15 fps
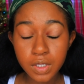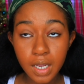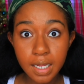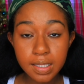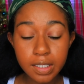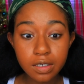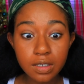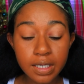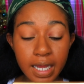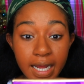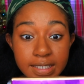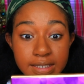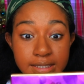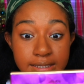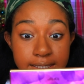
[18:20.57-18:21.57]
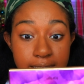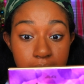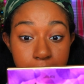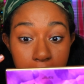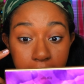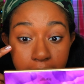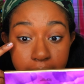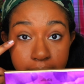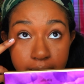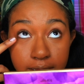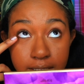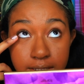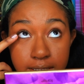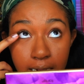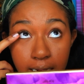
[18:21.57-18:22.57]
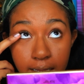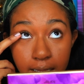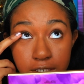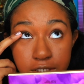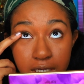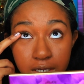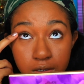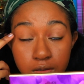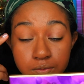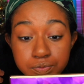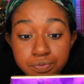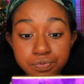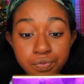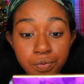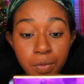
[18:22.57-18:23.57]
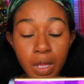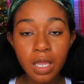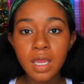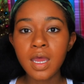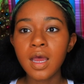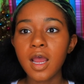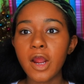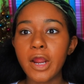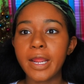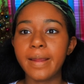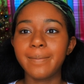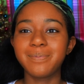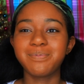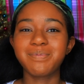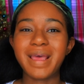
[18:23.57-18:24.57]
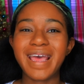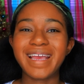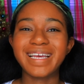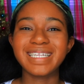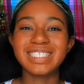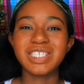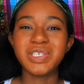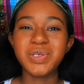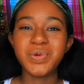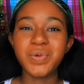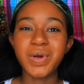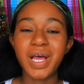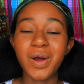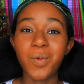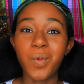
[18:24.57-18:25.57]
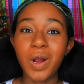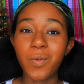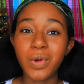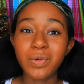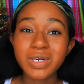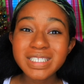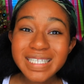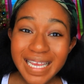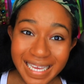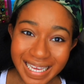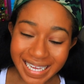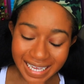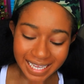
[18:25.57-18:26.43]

I literally had to dig in my eye to get this eyelash out. Alright, back to what we were saying.